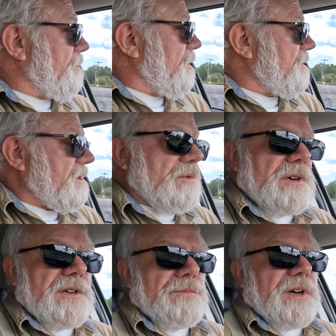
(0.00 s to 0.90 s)
opposed to
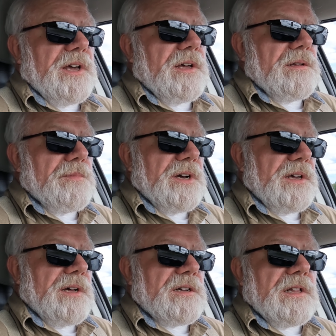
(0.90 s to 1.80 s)
running my
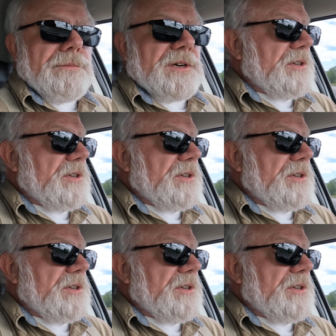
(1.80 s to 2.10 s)
climate